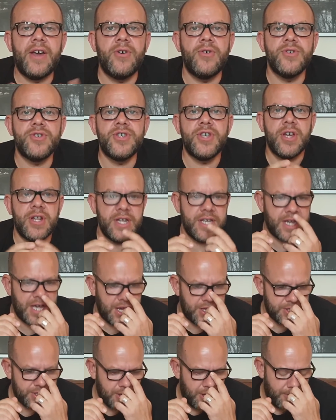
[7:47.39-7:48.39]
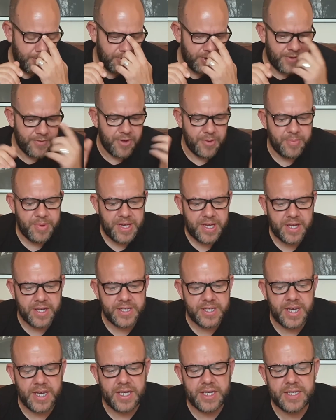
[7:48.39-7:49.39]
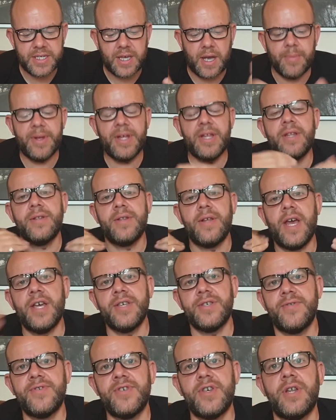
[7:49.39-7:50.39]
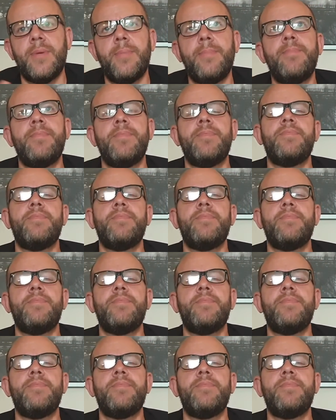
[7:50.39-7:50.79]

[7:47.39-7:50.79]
or certainly get a sample of it, because as I've said,